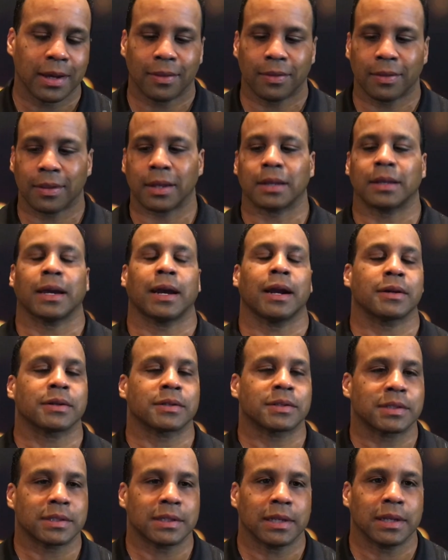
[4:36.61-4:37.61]
the entire
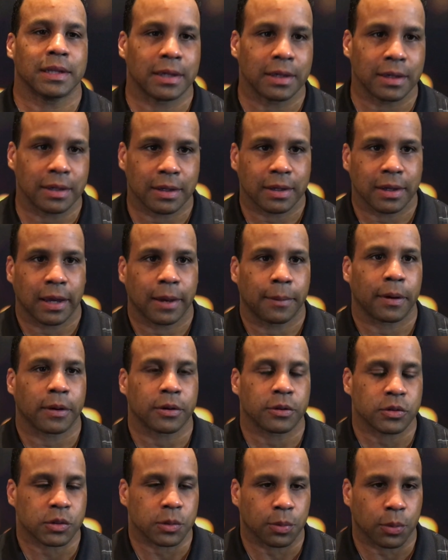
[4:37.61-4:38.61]
city came out
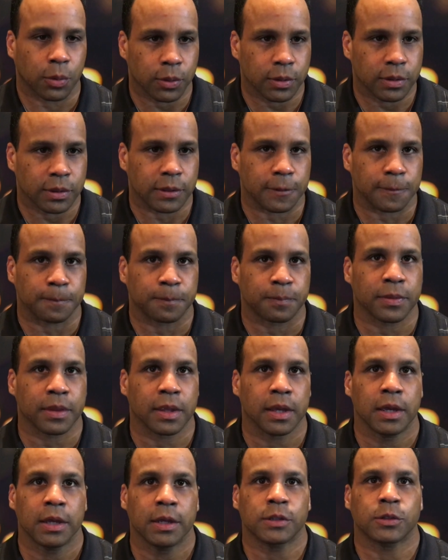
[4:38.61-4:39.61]
to support them.
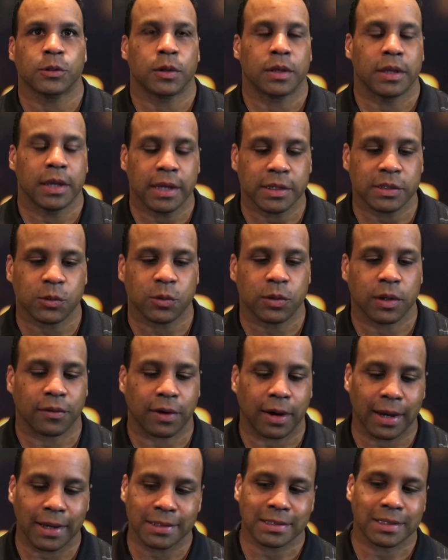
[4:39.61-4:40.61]
So yes, we have
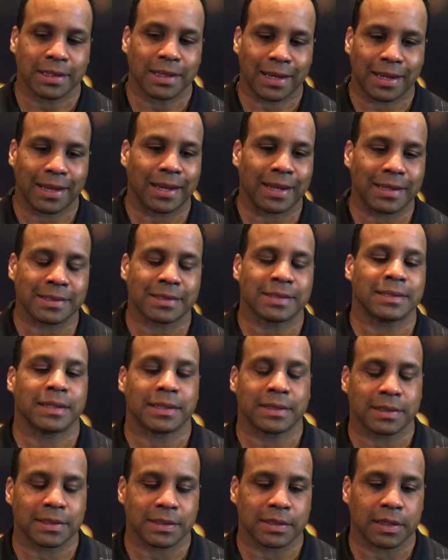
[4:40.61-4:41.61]
isolated
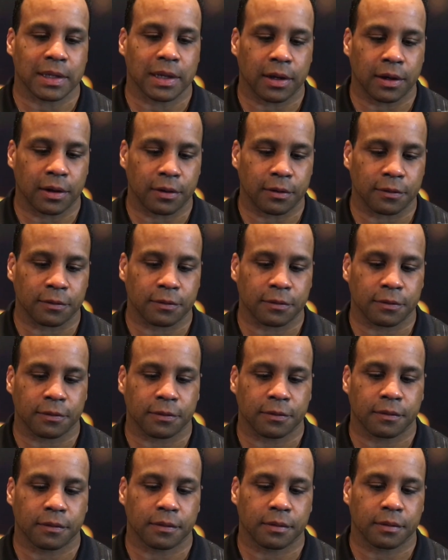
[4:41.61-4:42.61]
incidents of
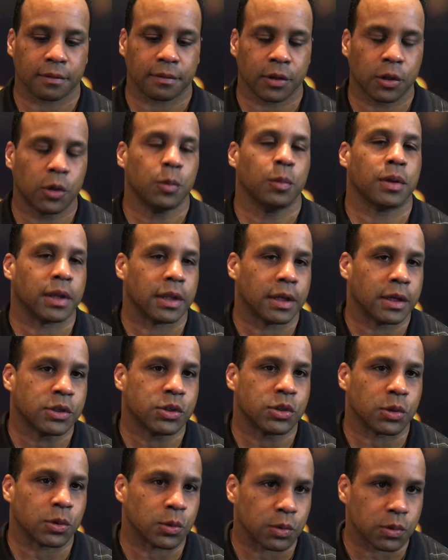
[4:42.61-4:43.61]
human
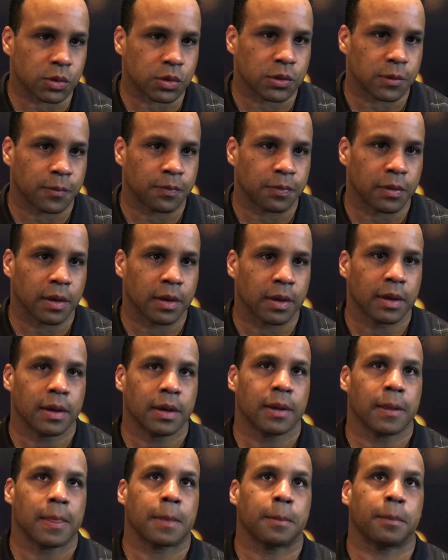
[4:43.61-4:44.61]
issues,
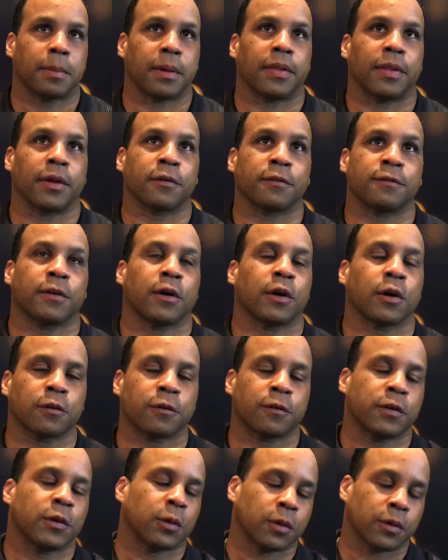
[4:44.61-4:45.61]
but they're far
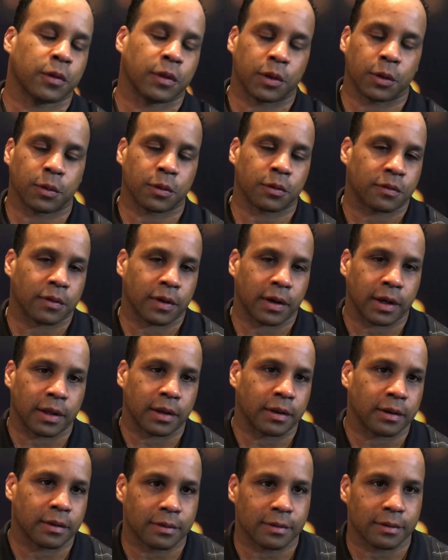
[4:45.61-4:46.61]
fewer than you would
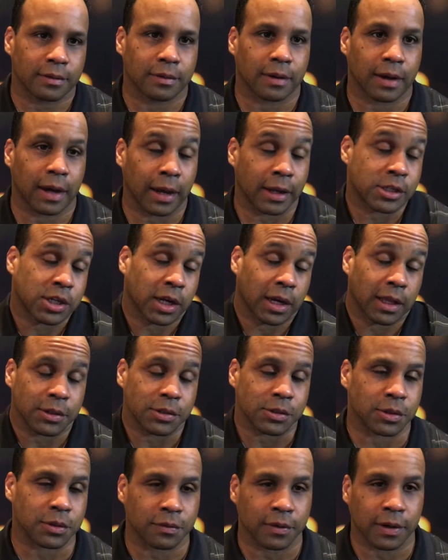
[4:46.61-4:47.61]
find. I
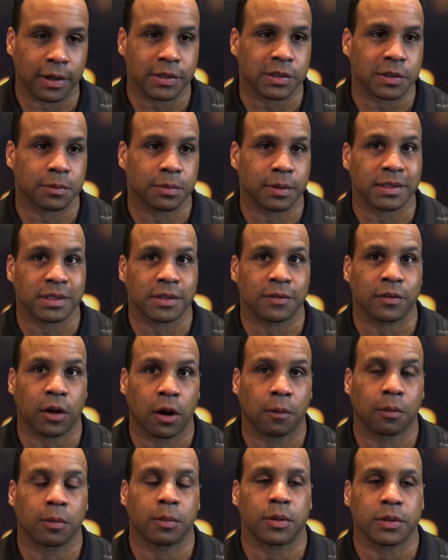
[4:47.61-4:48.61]
challenge you to find someplace of
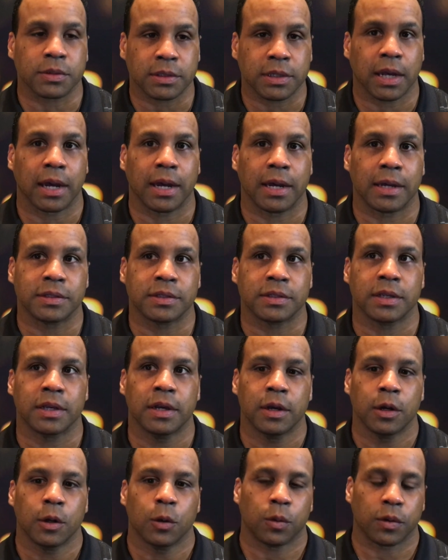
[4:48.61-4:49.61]
comparable size
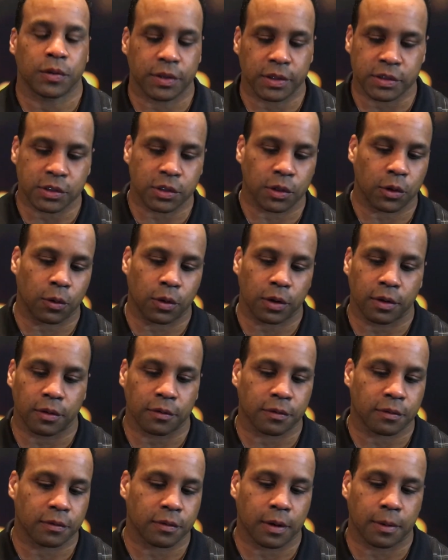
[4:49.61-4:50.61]
with this degree
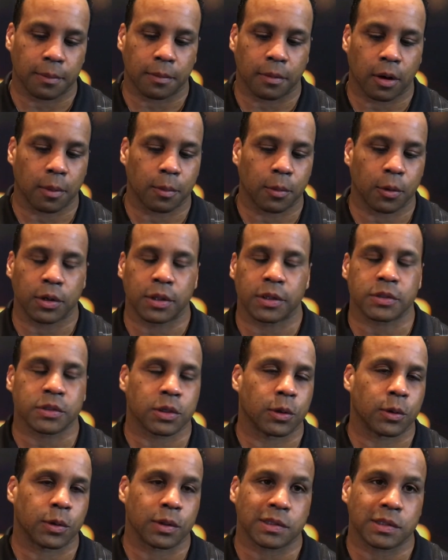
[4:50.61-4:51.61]
of um, harmonious
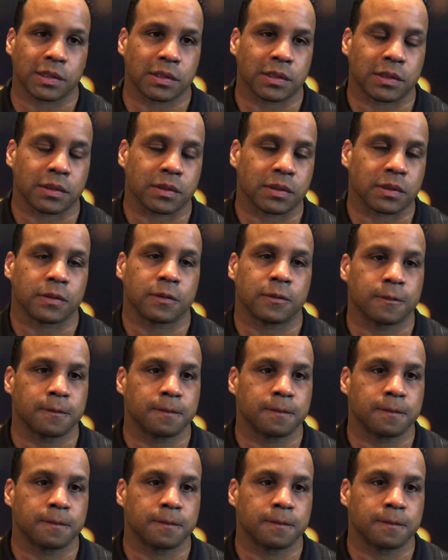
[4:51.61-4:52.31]
coexistence.